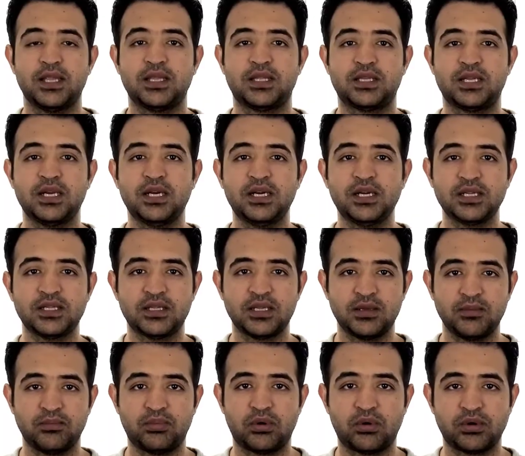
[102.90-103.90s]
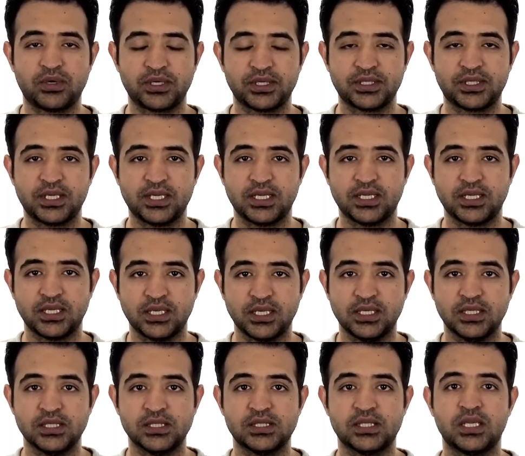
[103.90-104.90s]
The third important thing
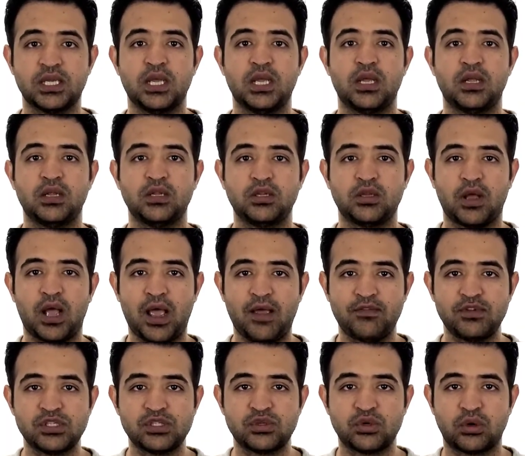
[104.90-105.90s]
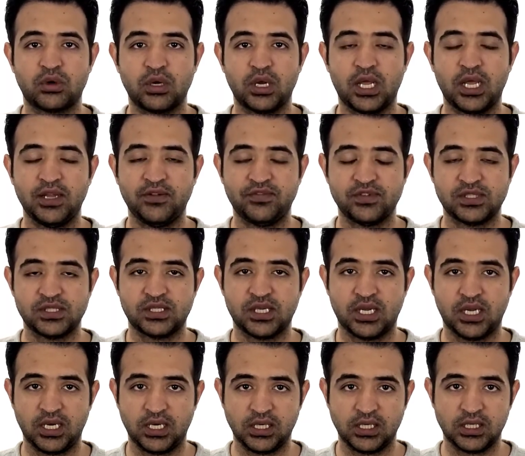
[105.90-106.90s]
is how is your
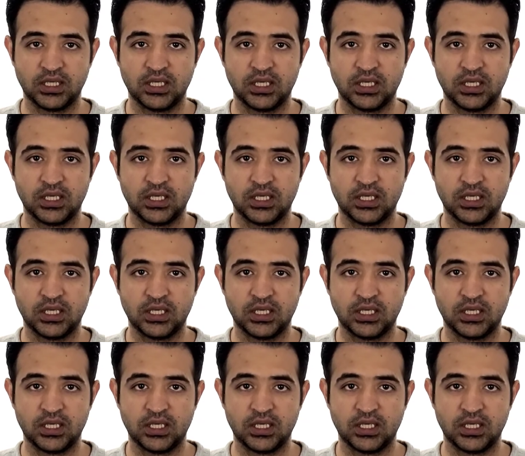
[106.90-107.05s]
lifestyle.